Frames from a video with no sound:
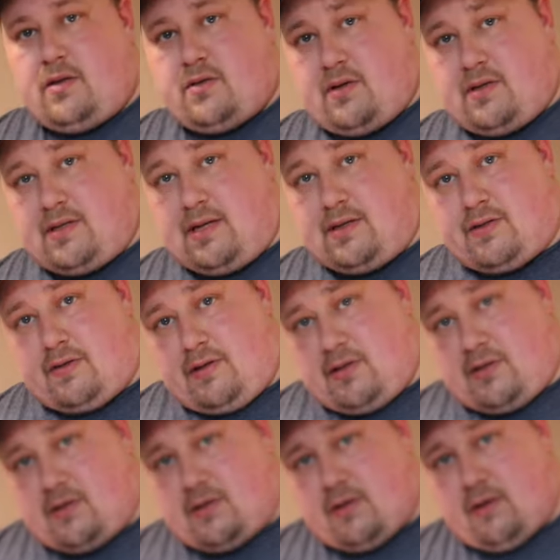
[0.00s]
So I essentially
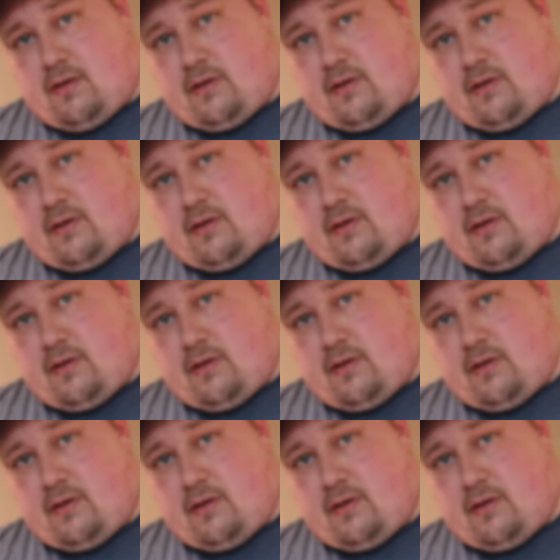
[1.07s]
just took a